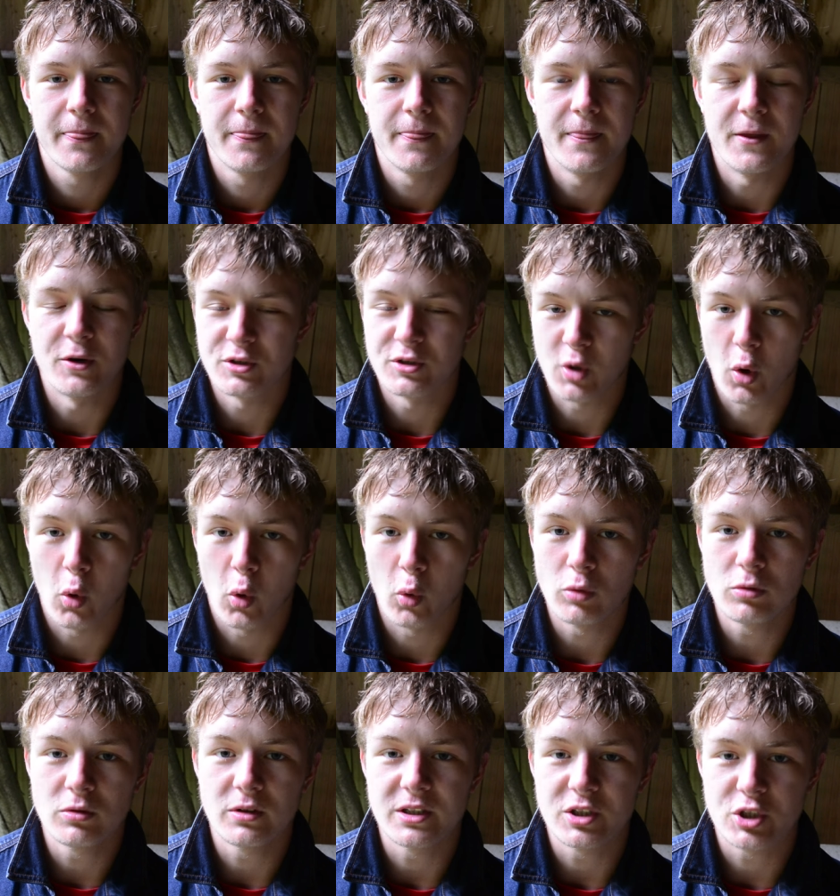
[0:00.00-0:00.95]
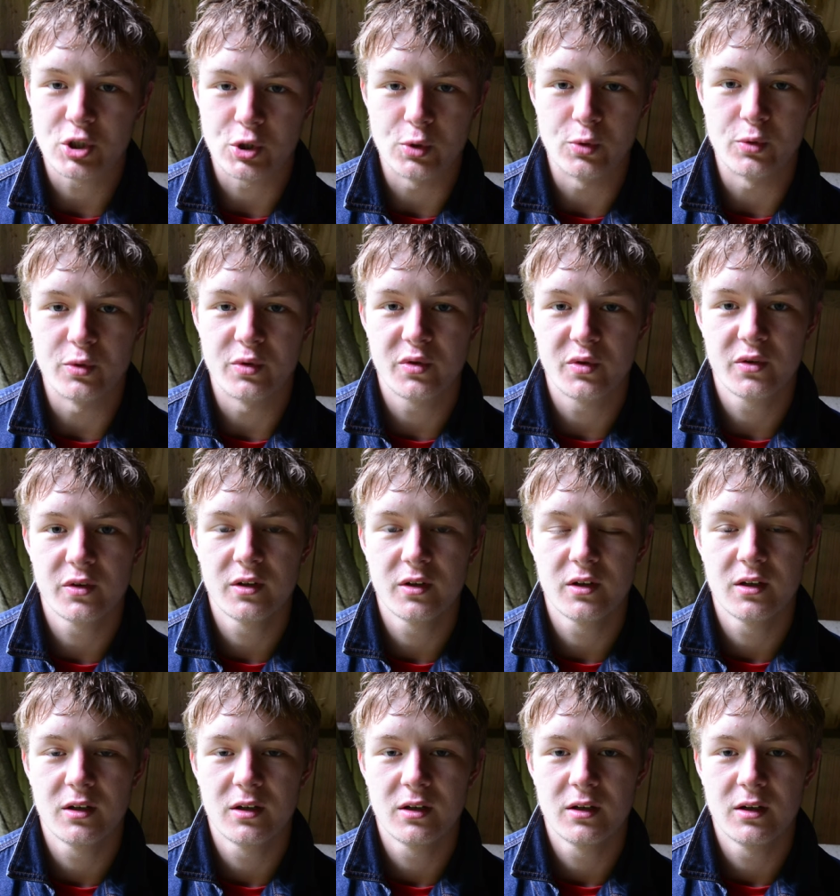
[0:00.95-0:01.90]
There's only truth.
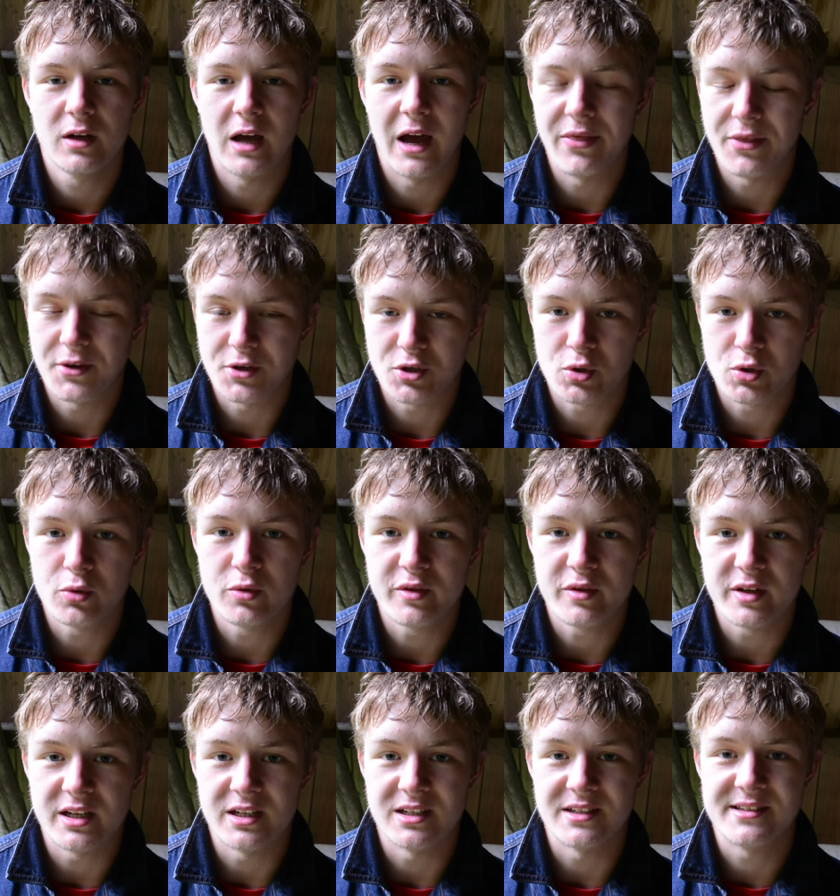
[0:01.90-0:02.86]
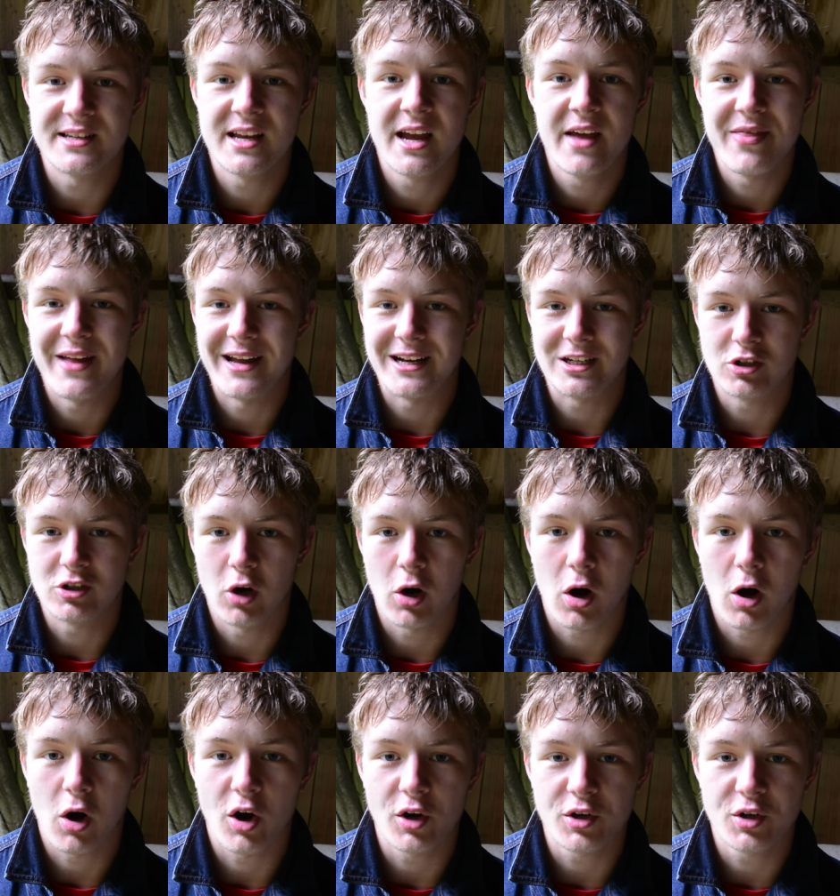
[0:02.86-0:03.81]
And the truth is that
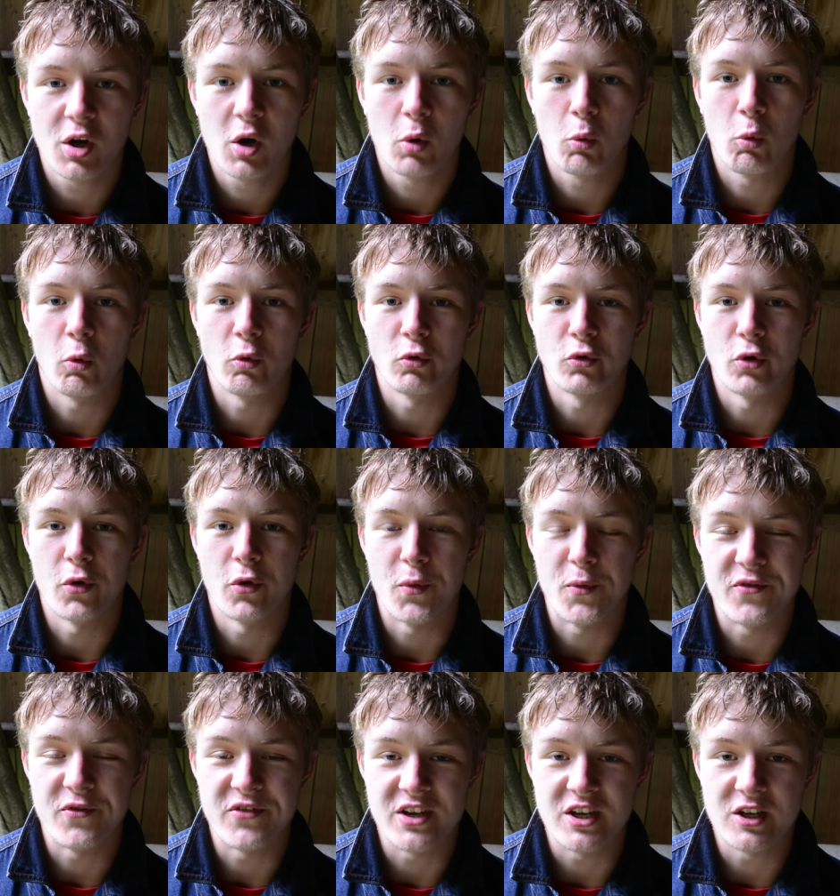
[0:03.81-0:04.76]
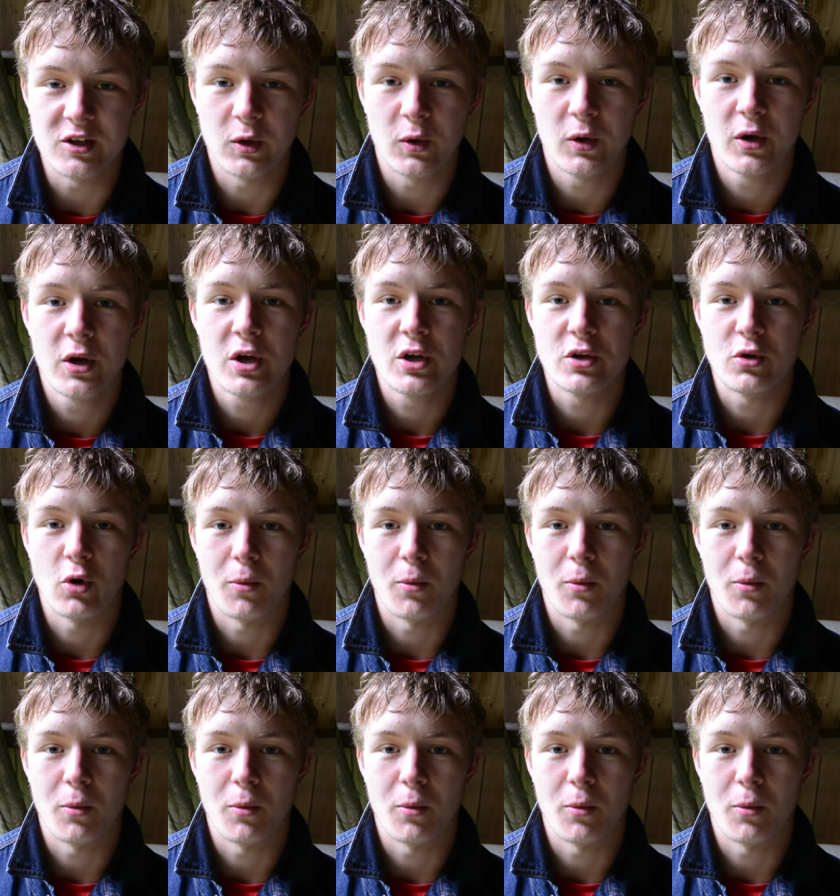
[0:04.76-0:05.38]
God will reveal your